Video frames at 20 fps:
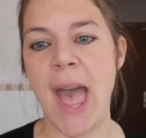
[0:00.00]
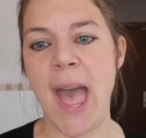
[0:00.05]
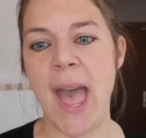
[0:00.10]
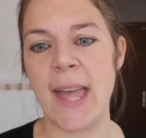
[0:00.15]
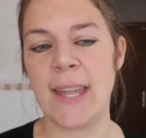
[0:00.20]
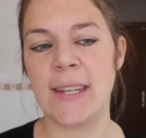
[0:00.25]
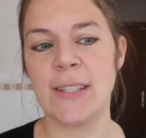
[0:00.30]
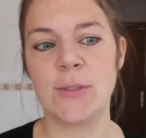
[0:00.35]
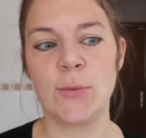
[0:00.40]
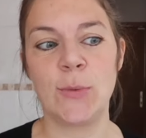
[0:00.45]

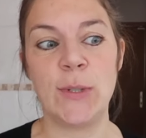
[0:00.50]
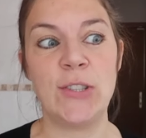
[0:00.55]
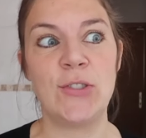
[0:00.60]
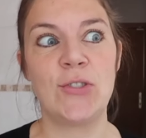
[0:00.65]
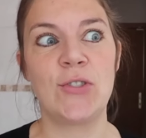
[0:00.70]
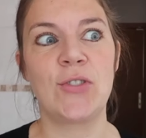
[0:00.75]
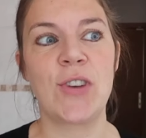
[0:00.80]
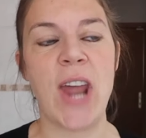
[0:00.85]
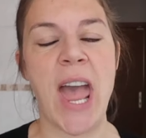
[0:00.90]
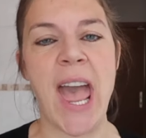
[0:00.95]
and we
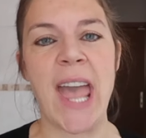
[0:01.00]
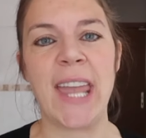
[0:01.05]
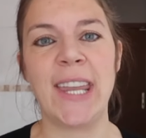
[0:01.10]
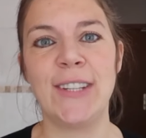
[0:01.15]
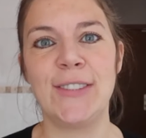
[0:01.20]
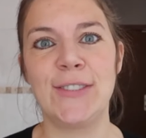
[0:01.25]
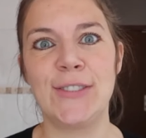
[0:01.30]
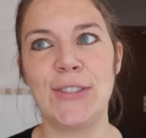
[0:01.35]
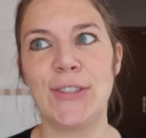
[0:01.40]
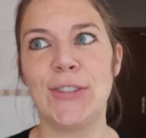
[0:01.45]

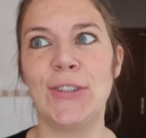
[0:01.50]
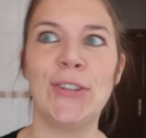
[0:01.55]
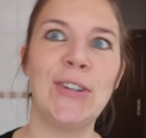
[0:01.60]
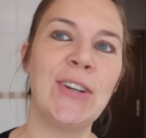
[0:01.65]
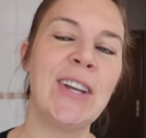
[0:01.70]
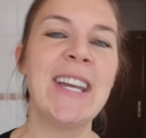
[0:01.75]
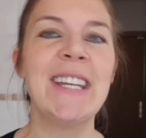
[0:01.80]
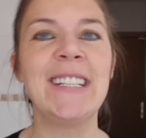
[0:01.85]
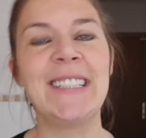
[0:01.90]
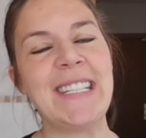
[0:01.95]
try to
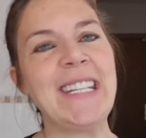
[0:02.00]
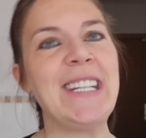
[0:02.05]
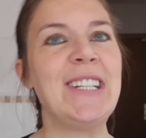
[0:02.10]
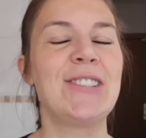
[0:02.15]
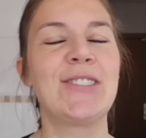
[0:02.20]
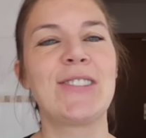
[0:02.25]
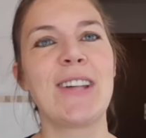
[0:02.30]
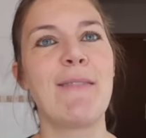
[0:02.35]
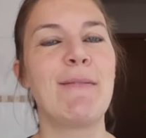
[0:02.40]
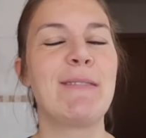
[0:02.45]

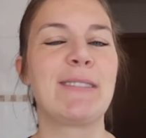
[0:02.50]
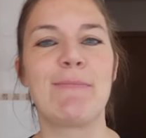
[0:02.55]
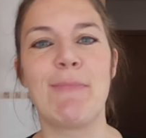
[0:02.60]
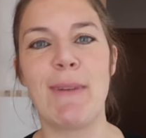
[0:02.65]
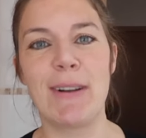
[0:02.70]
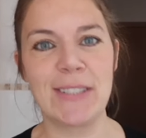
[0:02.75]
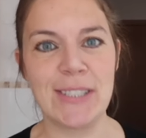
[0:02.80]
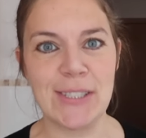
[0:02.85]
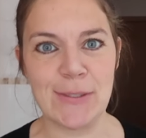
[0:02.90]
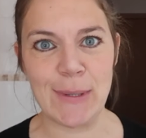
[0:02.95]
teach them as
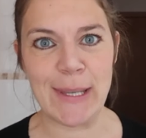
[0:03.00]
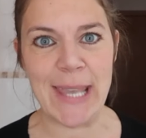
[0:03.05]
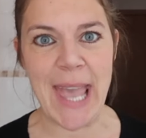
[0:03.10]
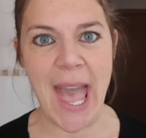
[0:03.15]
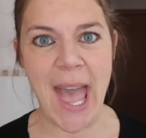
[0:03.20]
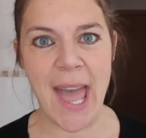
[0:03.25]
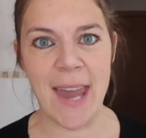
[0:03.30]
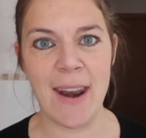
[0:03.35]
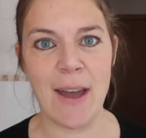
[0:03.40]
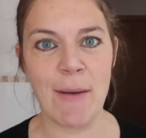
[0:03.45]
much as we
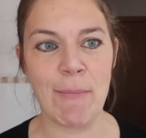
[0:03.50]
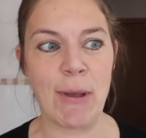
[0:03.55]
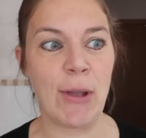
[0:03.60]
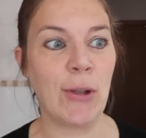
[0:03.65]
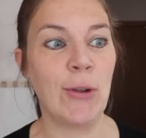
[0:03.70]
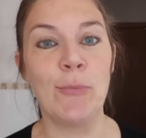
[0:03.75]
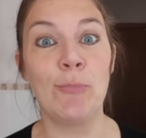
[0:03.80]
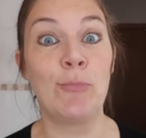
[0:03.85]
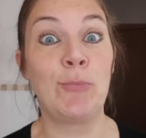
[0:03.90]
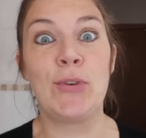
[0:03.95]
can
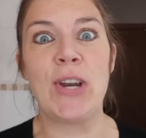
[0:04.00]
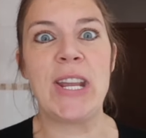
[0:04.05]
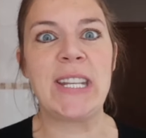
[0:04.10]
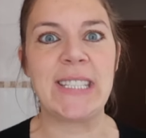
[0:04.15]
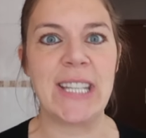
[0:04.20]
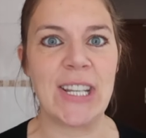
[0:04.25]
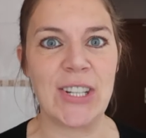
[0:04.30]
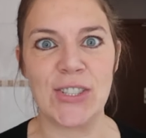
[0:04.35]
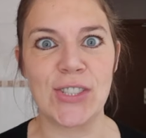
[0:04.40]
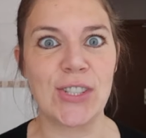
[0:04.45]
about
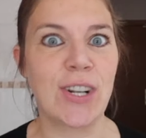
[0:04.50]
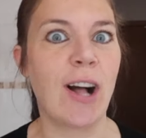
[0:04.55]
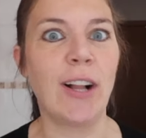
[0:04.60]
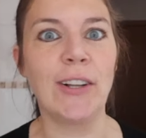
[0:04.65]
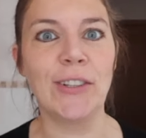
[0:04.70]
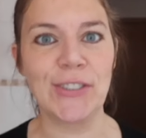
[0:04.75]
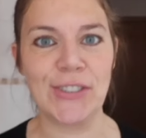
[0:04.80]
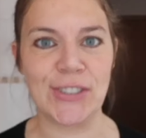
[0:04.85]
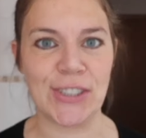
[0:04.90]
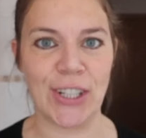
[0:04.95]
British
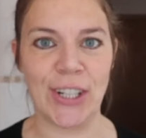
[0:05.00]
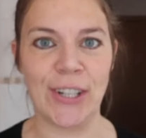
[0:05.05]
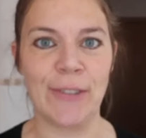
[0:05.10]
culture.